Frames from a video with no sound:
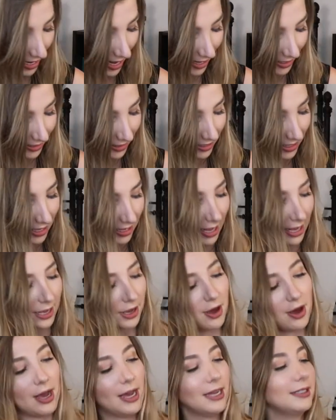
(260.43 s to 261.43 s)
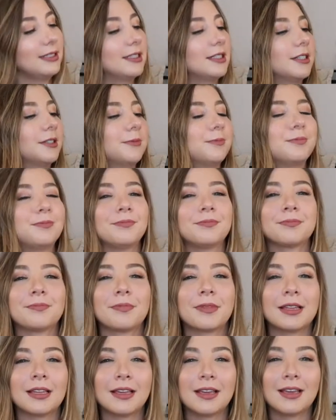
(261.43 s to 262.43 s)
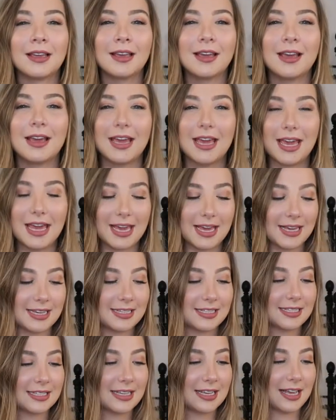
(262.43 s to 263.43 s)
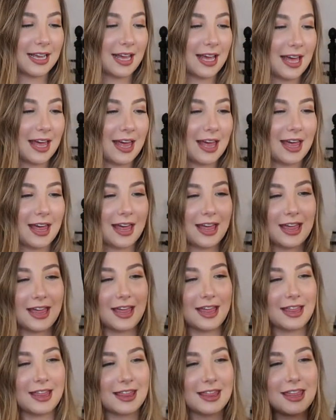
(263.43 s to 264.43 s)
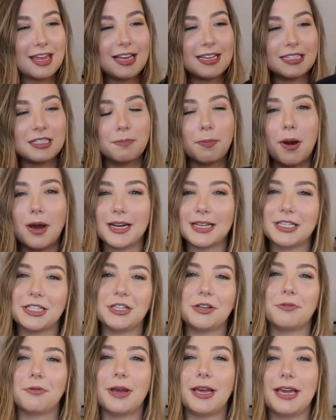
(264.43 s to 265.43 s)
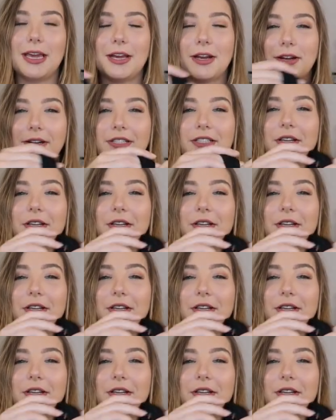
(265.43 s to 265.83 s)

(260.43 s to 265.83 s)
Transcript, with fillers: next thing I got is this bodysuit right here.